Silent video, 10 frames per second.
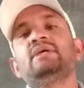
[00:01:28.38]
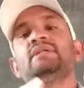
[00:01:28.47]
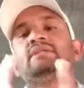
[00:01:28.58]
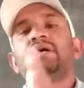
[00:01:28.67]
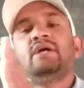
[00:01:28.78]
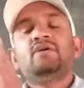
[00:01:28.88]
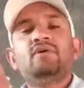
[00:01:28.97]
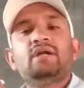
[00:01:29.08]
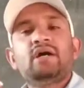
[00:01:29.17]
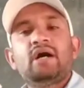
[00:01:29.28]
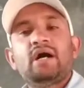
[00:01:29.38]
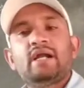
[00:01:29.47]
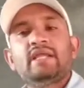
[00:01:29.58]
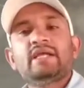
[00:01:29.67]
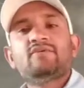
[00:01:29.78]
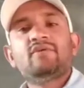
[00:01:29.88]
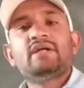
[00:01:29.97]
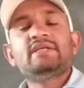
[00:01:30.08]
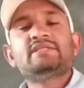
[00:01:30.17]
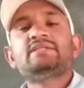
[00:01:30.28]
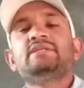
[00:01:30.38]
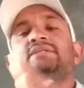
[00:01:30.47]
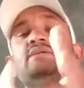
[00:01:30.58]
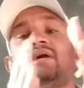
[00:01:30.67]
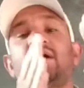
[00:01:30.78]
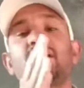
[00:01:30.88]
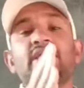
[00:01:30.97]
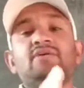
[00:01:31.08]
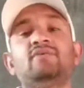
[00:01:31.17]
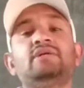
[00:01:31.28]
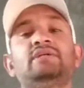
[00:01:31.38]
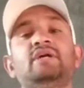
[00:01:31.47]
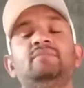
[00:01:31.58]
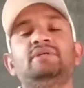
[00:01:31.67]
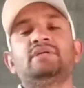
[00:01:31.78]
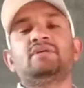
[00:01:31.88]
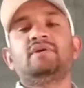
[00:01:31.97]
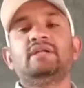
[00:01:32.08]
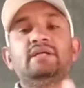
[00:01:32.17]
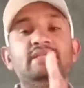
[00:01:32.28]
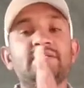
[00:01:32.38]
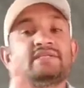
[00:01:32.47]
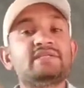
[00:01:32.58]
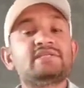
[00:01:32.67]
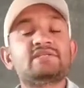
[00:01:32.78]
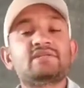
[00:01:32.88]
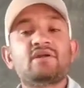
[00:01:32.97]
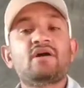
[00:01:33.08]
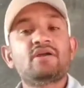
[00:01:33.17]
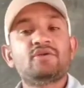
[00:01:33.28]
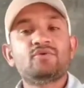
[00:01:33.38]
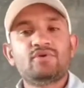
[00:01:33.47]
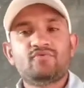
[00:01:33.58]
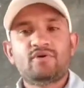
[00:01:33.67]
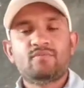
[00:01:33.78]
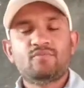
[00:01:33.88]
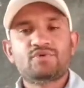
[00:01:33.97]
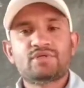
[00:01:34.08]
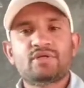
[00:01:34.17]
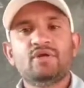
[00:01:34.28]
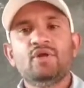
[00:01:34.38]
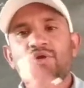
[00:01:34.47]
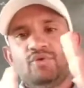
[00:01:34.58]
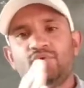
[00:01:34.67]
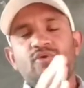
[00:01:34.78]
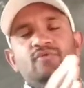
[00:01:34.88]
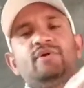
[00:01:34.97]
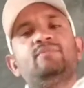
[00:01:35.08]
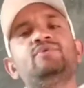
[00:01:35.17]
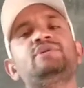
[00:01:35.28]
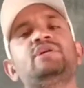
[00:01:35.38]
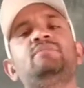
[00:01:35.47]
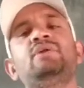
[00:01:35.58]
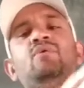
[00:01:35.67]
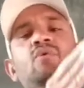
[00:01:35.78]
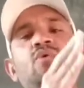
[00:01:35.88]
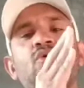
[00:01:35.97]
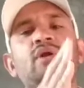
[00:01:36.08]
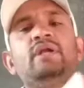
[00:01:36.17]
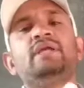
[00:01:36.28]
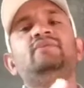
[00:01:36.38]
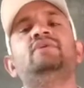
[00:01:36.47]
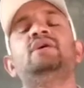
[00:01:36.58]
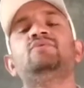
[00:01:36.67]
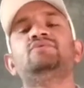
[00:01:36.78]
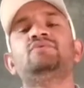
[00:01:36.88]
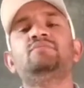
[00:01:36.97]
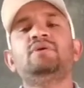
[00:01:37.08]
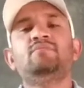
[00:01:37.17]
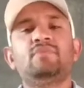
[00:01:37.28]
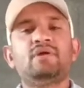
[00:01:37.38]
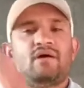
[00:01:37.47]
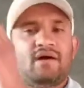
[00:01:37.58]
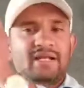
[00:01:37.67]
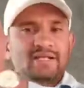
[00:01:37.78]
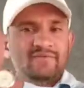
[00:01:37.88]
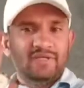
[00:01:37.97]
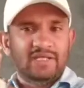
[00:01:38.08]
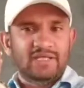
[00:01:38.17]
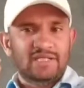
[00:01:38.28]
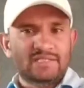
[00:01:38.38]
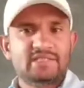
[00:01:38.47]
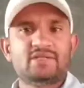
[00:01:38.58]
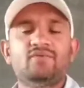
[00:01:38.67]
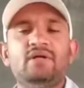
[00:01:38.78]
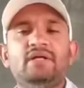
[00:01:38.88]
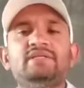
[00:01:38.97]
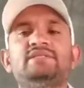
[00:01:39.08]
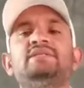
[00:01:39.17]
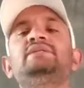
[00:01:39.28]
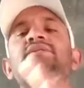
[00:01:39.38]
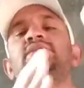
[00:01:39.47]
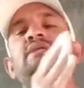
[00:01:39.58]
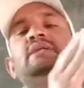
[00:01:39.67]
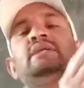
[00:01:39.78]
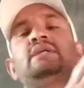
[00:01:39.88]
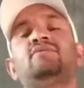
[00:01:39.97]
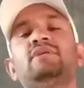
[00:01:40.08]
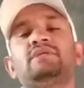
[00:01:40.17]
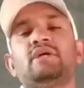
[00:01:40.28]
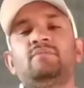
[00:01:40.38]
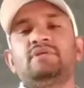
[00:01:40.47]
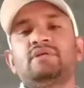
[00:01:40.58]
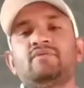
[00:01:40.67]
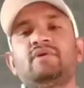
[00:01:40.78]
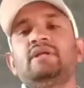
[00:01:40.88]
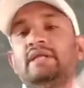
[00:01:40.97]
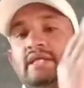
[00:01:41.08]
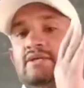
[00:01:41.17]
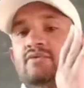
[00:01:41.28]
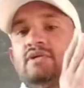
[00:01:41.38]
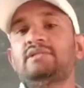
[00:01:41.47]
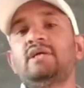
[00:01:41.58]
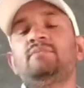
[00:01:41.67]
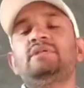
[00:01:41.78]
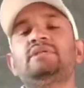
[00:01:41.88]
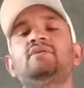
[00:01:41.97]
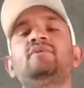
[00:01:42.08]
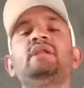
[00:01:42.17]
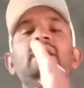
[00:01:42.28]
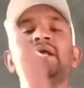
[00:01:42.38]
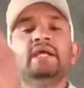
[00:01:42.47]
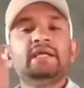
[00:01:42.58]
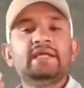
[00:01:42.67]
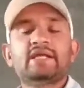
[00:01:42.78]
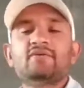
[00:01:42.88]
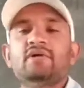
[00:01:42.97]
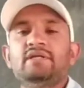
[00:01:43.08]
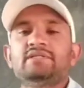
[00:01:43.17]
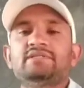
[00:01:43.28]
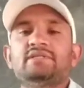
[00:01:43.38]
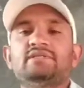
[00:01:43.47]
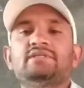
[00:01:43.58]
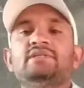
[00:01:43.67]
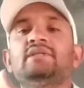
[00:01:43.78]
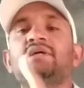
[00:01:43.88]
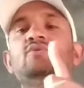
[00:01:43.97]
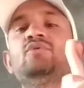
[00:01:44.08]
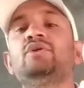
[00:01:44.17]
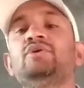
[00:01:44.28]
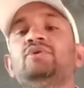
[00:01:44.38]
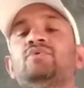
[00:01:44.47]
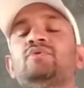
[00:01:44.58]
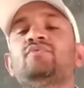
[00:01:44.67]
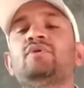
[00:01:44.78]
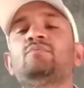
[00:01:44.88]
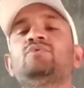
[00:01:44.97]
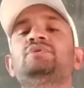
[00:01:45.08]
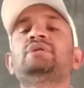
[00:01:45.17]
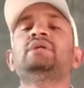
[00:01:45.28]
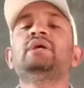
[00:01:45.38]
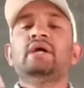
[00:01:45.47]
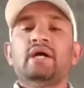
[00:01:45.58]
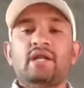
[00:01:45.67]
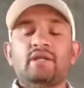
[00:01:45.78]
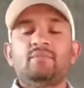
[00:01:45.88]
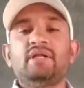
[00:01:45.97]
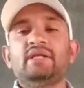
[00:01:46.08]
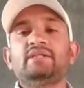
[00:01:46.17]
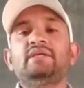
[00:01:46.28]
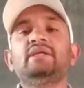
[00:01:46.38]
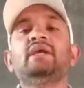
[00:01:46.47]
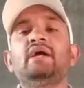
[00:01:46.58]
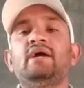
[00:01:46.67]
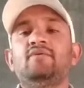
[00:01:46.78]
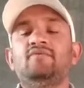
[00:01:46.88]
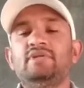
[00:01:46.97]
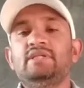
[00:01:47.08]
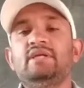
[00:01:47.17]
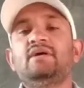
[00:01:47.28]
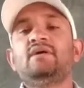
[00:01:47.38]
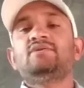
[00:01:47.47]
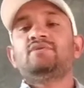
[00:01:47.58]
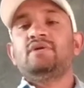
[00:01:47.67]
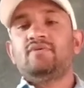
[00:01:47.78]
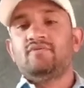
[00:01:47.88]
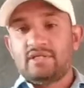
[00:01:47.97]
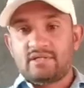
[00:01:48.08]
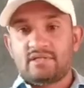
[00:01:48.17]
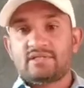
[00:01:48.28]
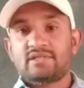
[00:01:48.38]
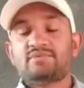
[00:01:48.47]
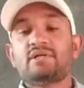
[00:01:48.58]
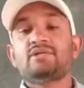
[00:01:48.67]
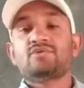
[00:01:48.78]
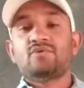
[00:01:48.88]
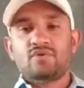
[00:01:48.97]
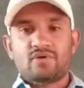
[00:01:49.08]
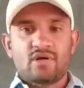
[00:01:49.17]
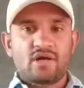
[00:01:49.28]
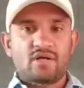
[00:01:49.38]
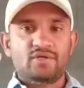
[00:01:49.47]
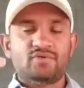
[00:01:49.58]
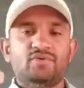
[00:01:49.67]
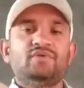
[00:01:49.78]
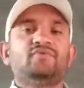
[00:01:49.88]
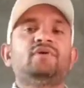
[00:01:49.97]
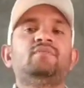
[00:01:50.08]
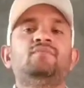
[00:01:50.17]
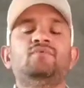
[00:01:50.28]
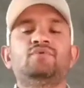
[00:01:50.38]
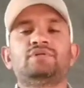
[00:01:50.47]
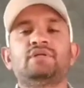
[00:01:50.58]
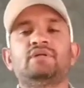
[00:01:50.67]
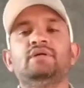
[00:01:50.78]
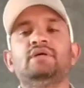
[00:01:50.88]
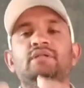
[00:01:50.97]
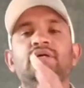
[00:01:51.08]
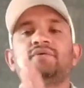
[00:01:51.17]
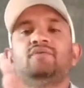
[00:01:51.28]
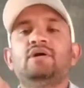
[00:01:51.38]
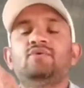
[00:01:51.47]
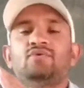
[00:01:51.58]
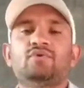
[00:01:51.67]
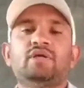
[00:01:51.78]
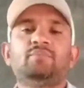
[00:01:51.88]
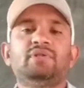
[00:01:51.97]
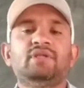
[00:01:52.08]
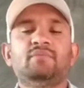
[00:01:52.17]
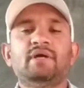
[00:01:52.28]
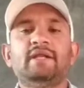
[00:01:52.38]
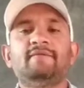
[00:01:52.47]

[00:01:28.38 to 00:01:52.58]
Third one, unequal distance, unequal time interval. This is non-uniform motion. Uniform motion means only we have to remember always equal distance, equal time interval. Equal time interval, equal distance. That only uniform motion. Remaining thing, everything also, every concept also non-uniform motion. That we have to keep in the mind.